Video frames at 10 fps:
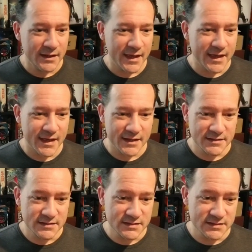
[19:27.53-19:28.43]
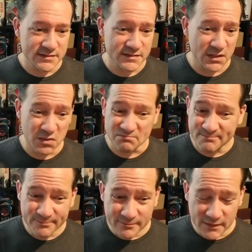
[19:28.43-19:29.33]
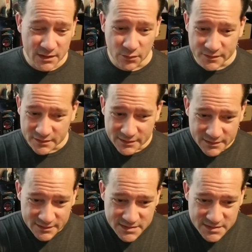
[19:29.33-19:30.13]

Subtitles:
And so, the